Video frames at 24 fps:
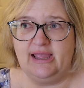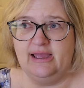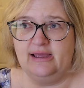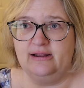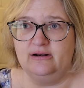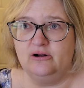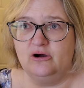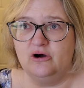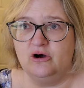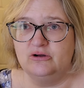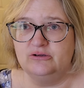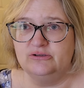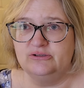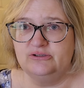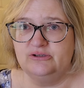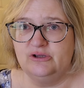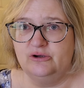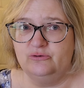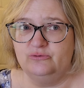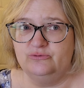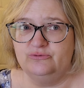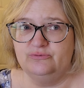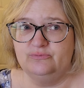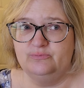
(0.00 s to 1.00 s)
and
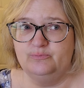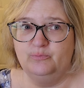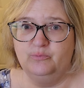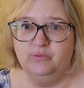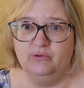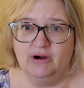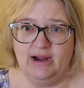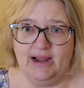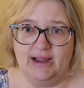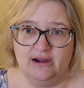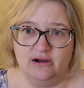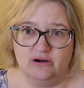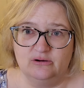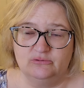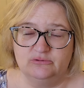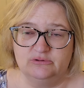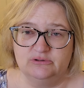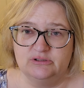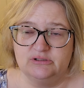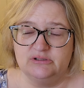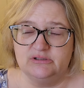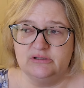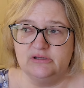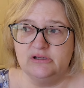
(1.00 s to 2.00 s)
also
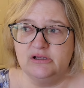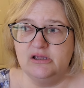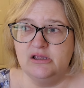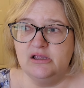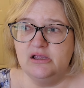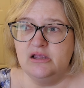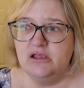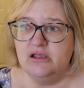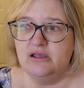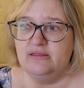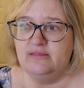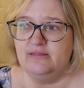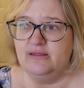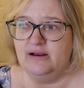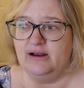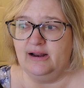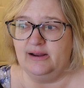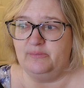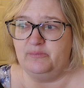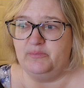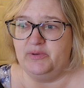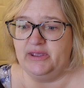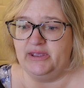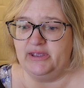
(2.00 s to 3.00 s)
browns that
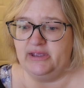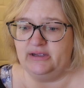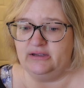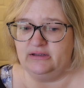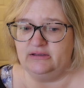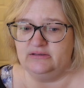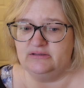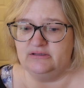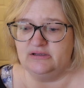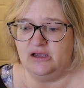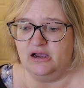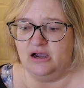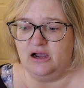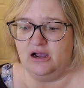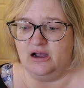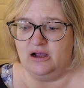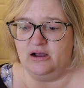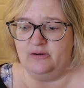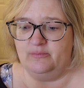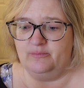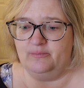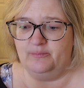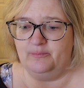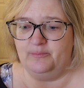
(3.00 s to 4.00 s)
I picked,
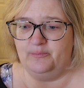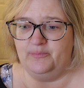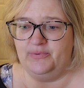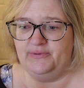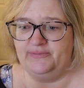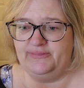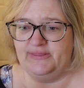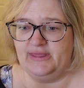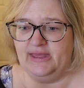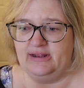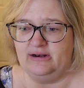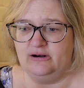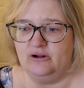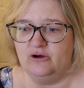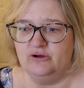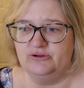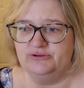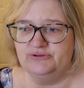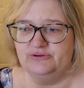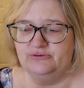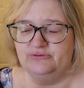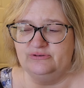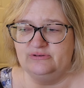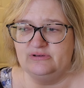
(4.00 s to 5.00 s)
um, but then
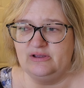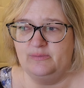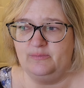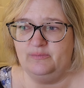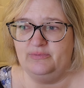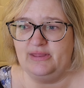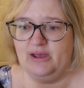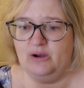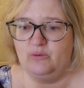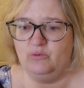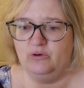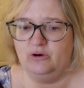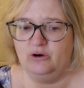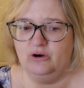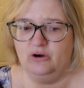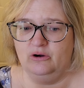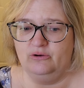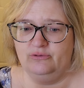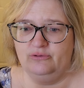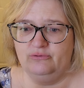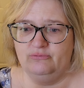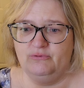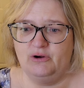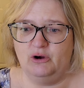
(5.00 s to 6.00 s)
also some that
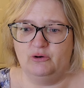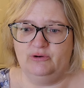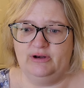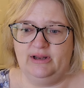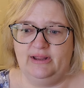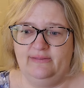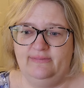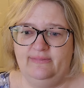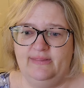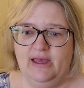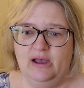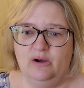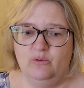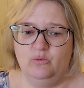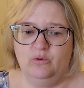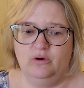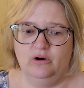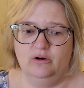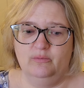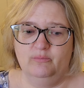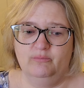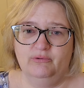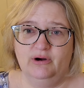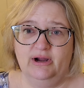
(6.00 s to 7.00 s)
were thrown in that
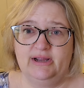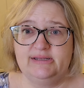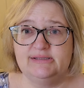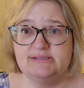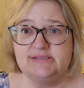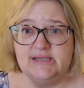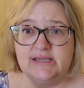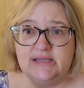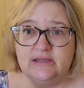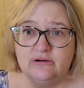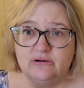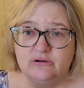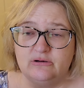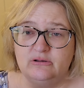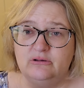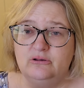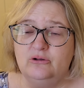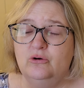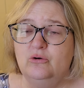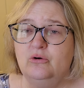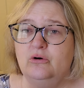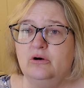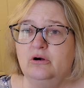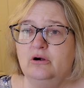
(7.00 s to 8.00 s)
were bright
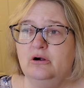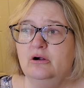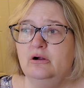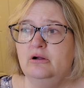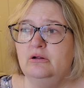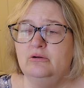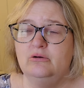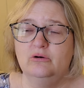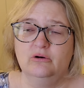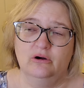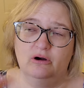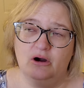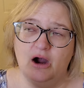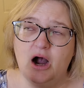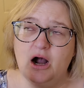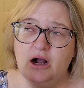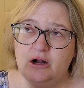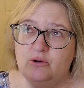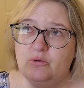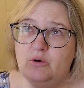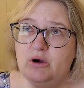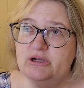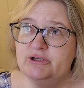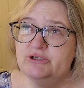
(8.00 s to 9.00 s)
teal or, or
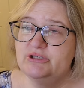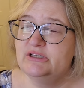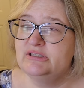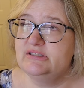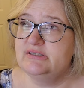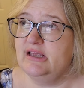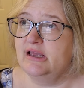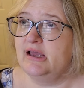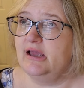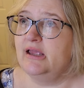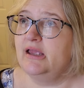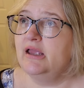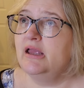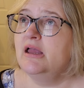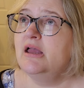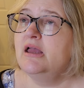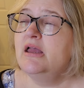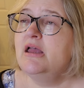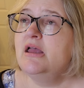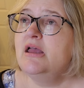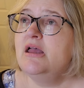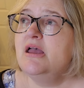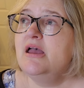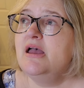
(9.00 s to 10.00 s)
aqua, I should say
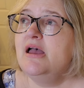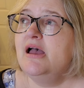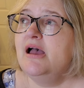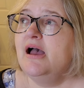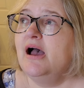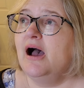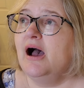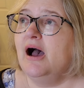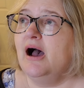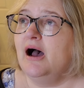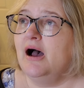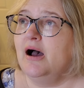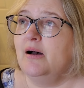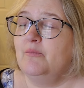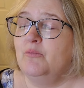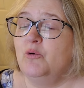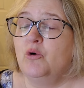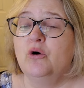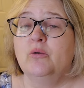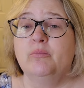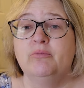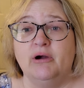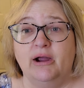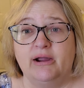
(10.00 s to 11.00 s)
um,
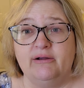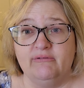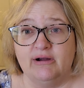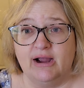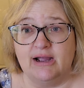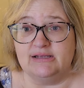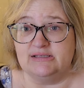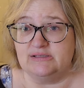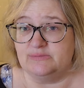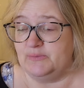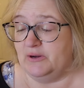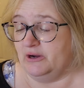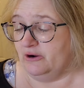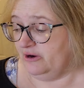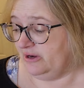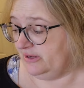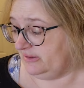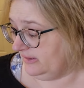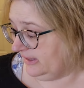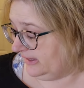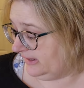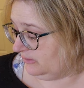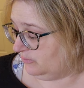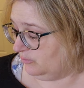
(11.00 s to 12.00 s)
or bright raspberry
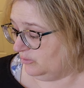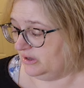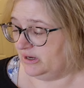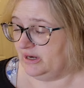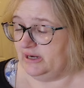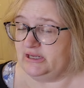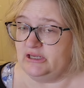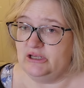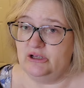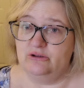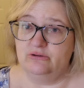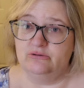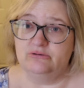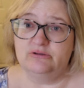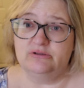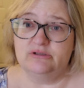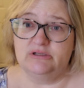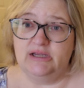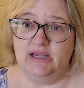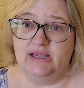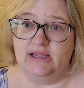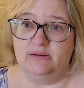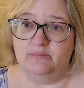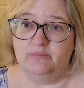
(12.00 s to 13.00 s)
like what I
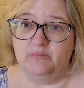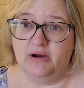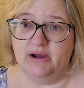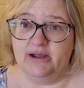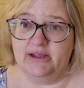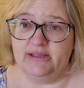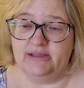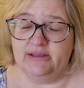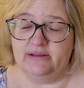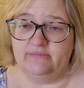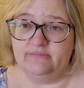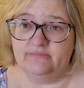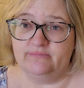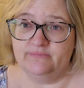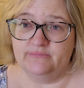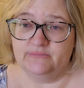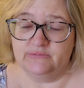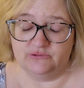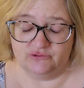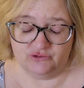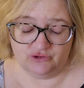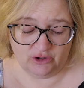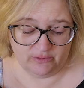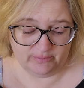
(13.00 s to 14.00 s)
used in my
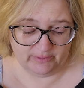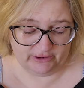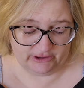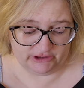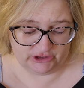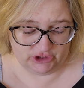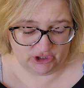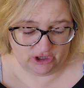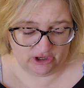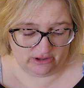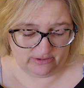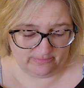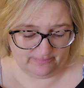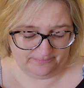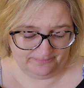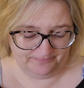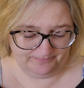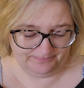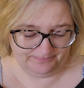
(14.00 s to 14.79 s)
strawberry chart.